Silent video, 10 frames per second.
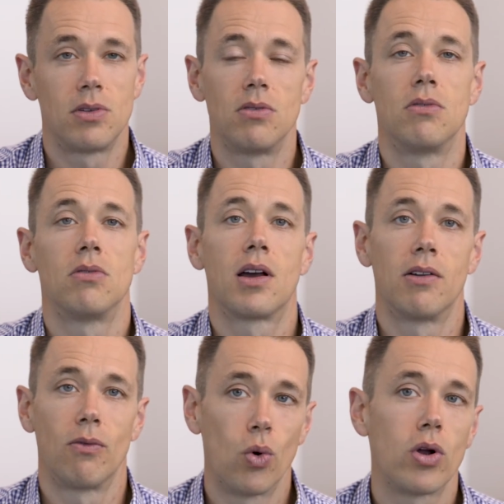to
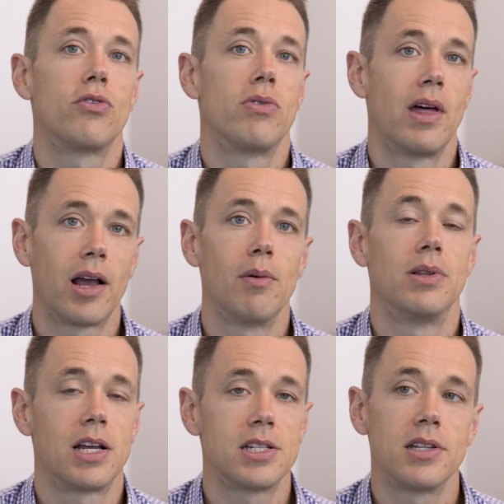kind of work through that
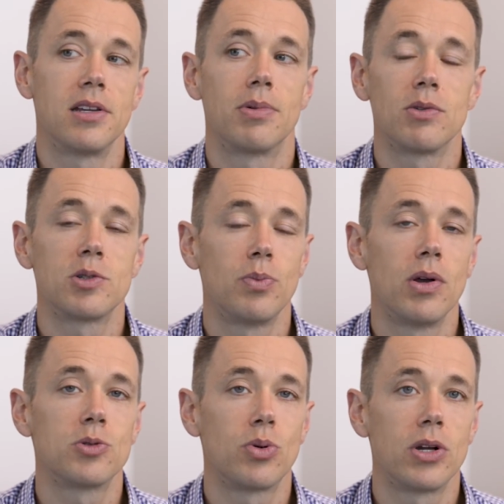complexity, but it was it
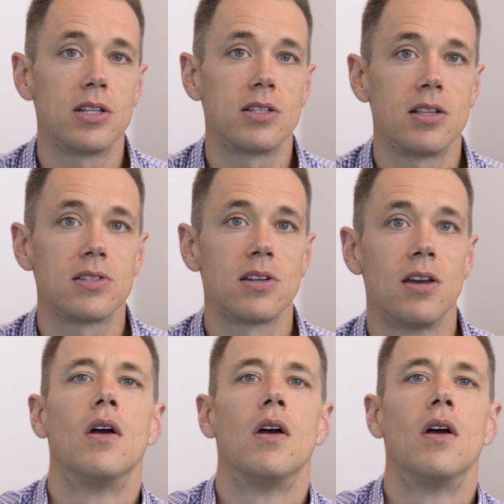was pretty intense.